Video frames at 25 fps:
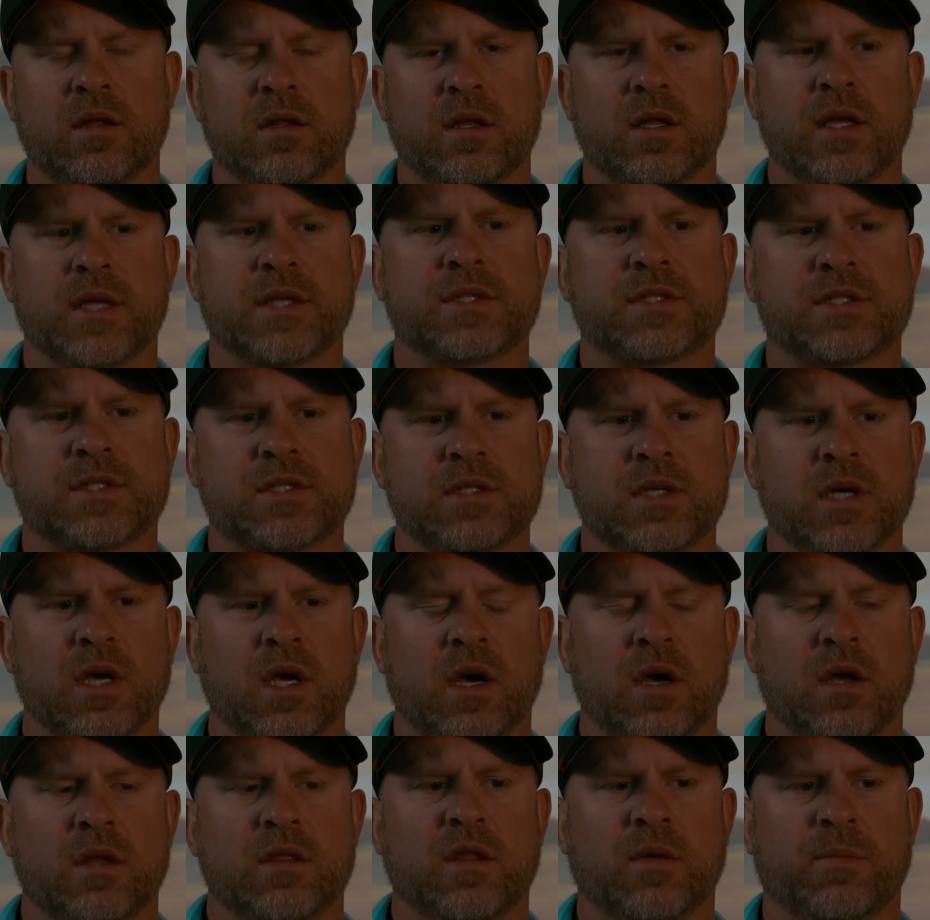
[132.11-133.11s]
It's
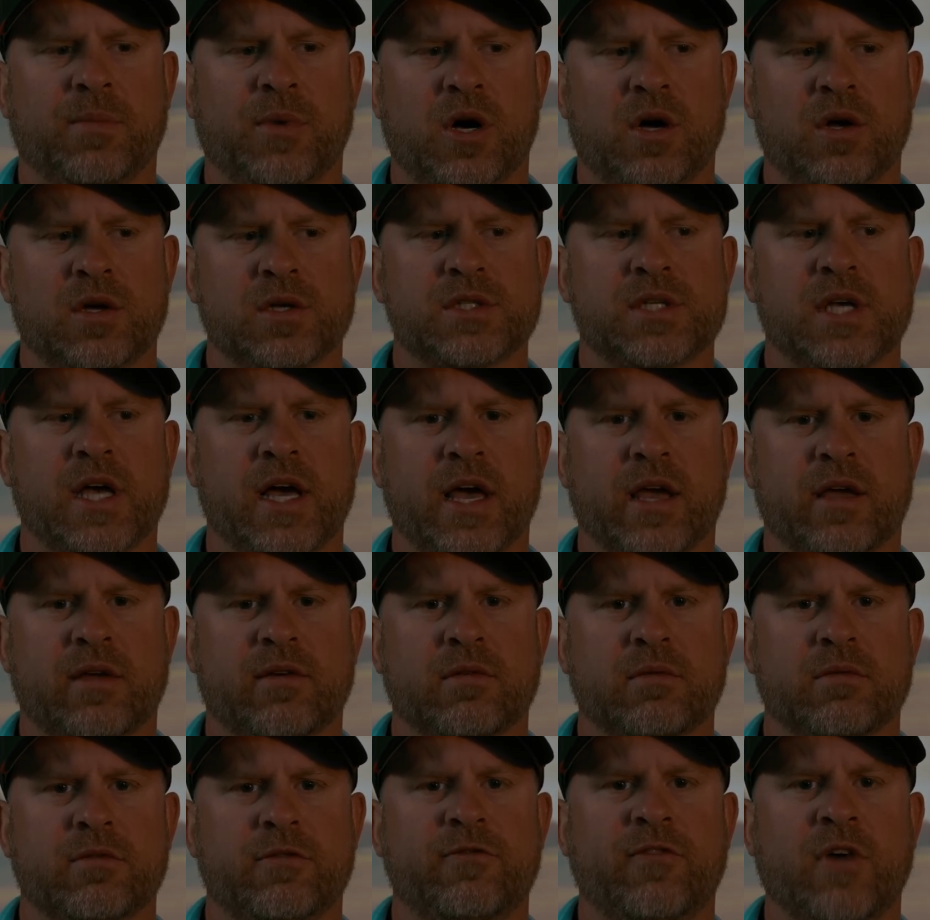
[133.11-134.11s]
the ball's like
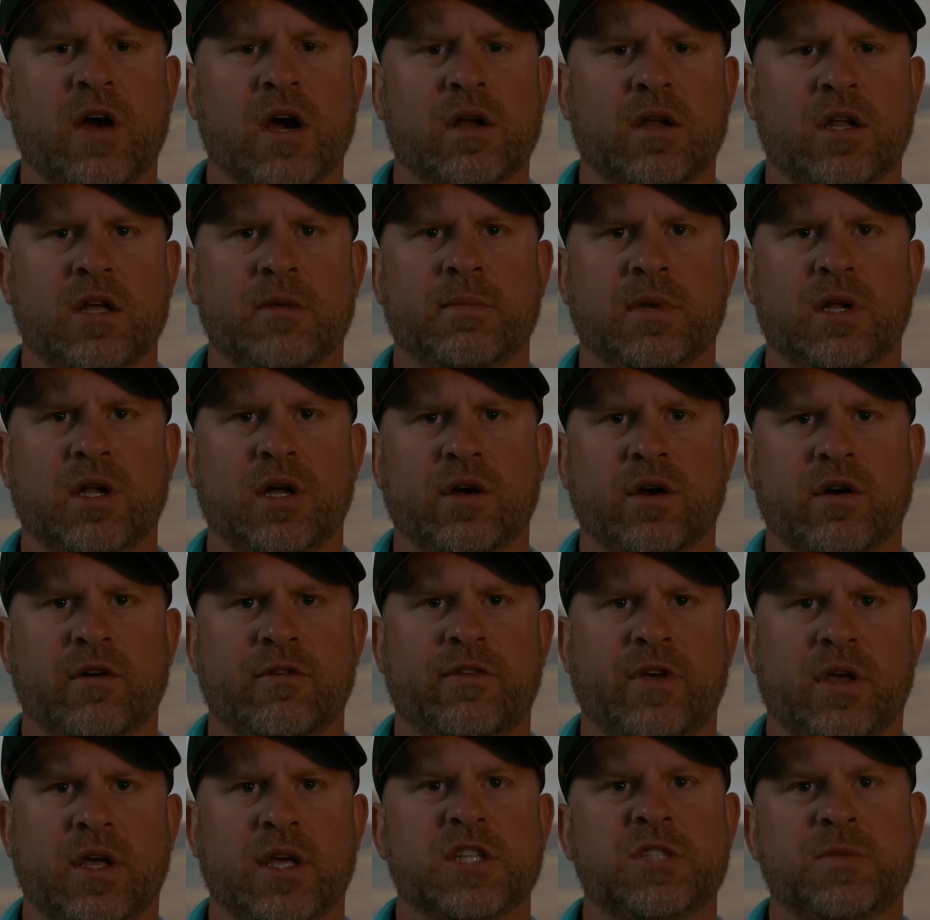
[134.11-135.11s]
fairly below your
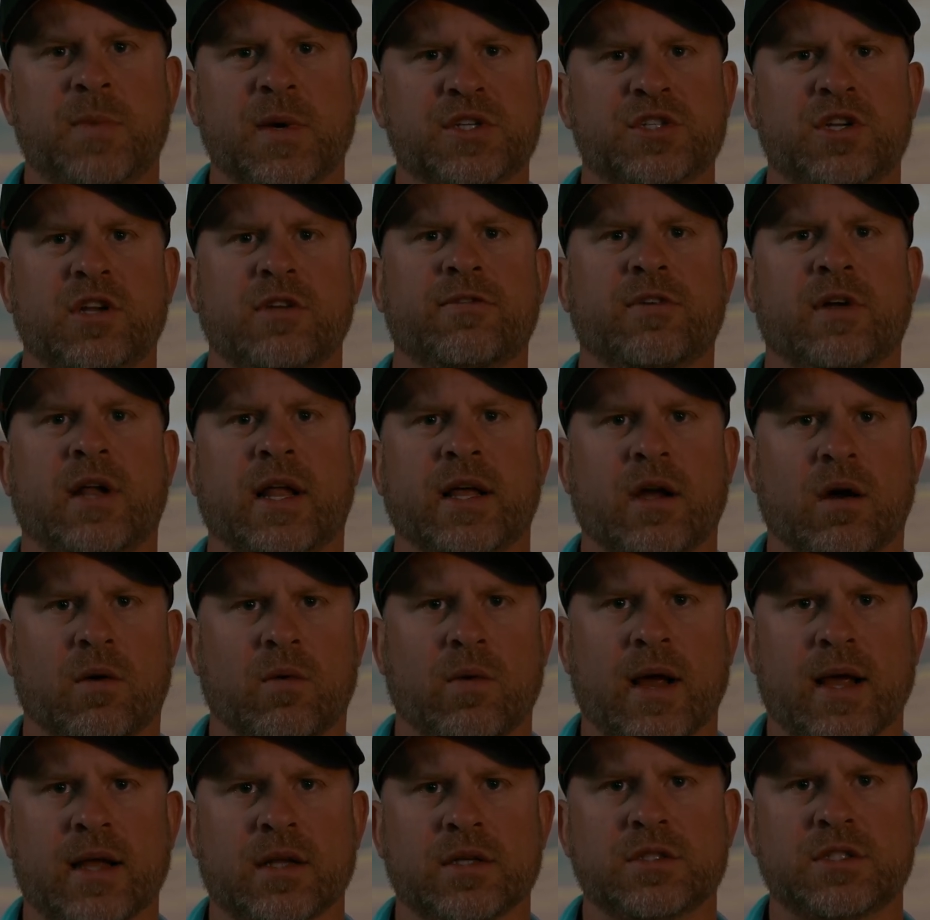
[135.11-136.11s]
feet, especially for like a
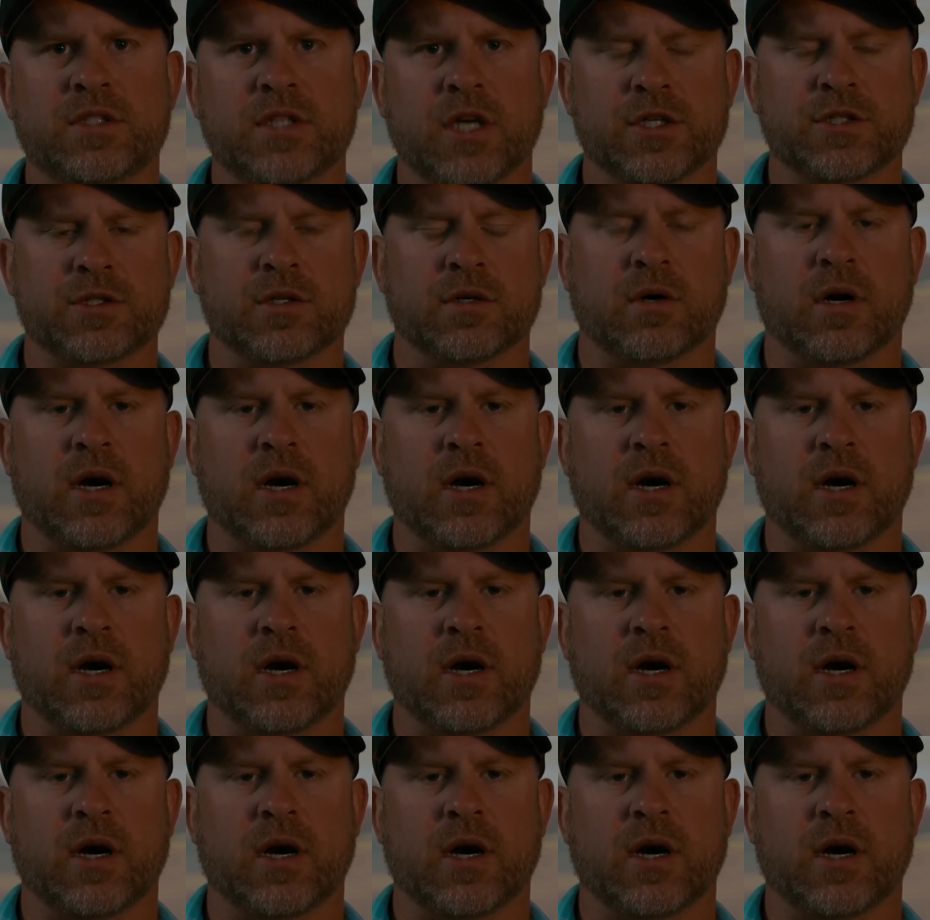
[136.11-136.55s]
range session,